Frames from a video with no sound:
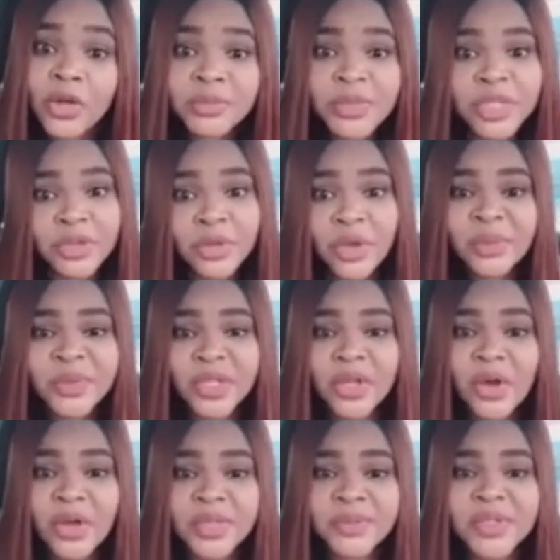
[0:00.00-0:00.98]
me to come to the
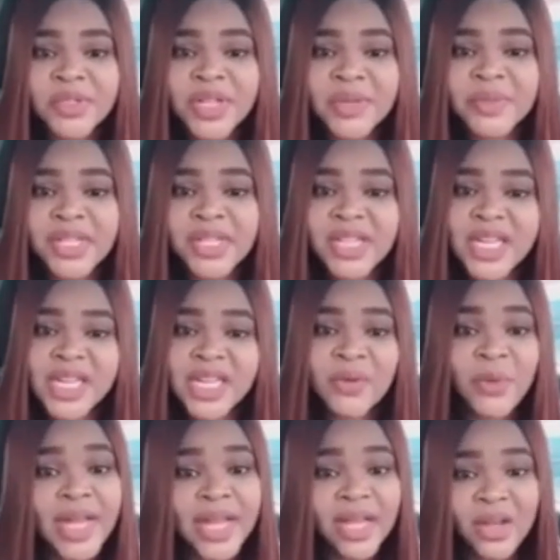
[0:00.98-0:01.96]
hospital immediately.
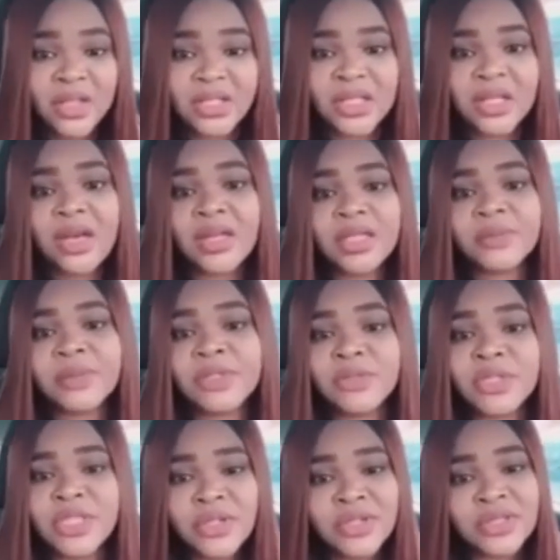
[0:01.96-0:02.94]
When I got to the
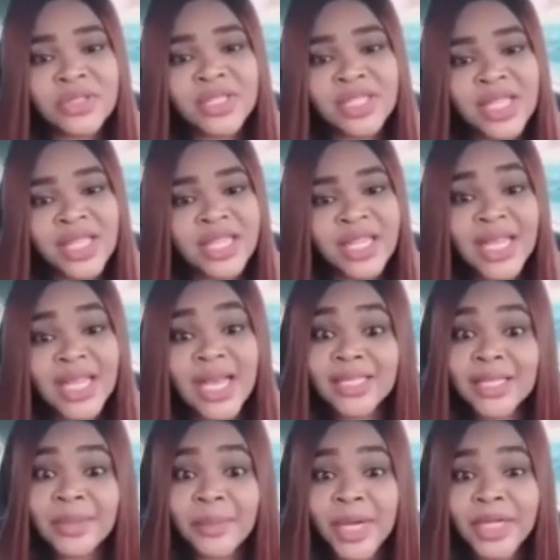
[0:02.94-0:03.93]
hospital, the doctor said he
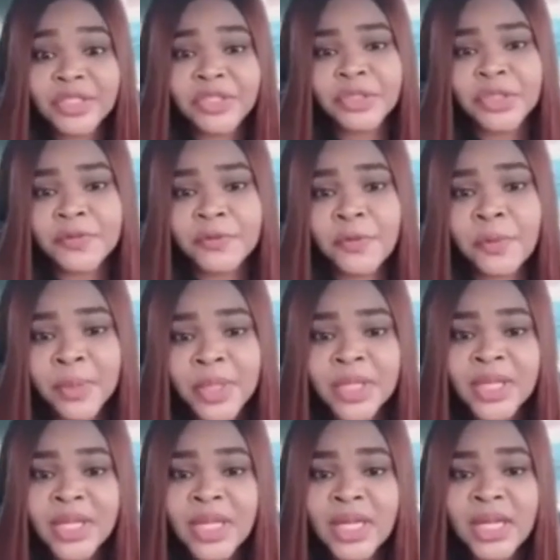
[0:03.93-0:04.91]
has a bad news for
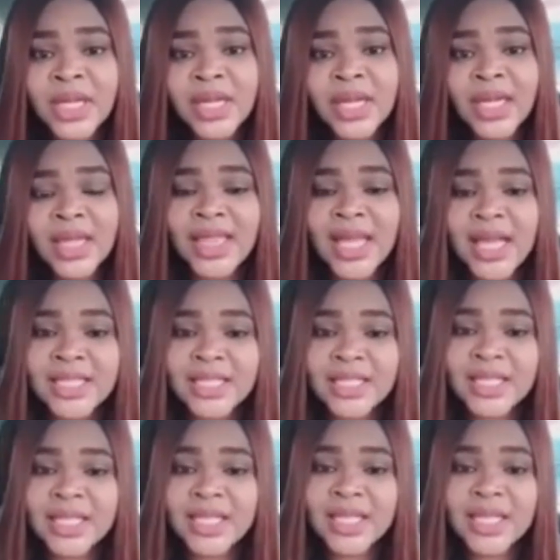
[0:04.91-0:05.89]
me, that
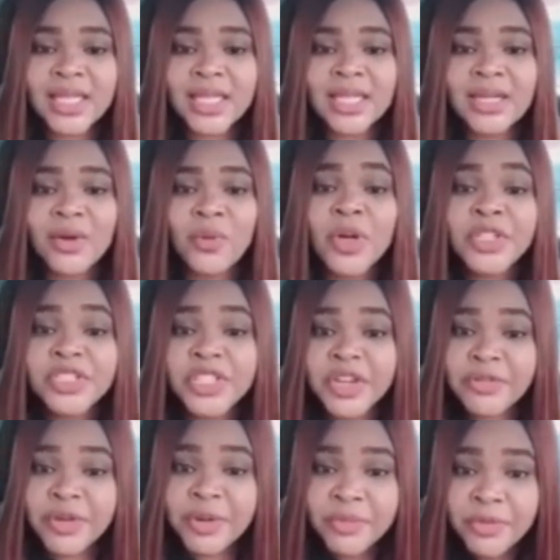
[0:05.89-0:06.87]
what
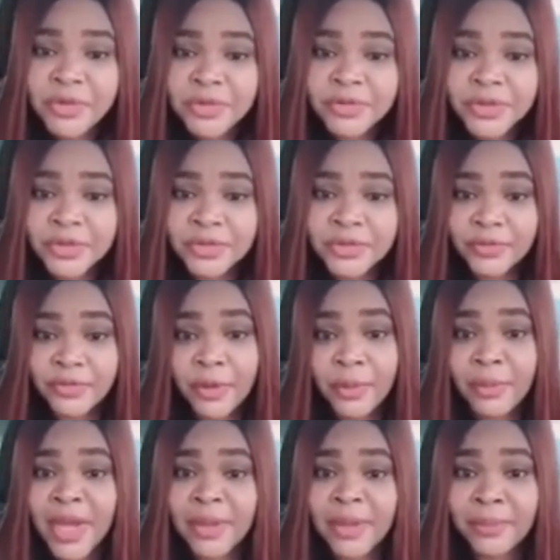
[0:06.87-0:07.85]
they removed from
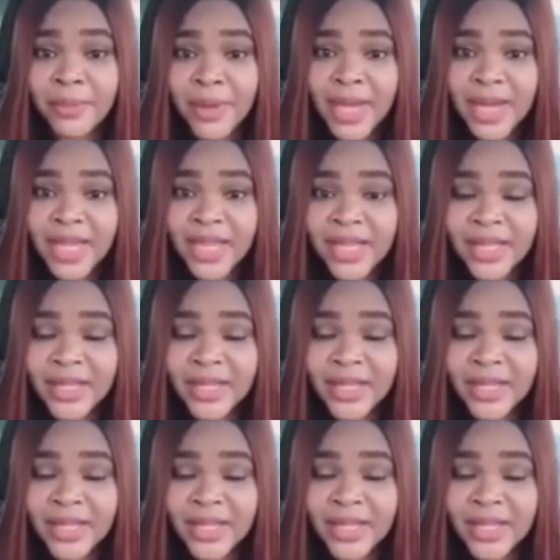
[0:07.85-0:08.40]
my back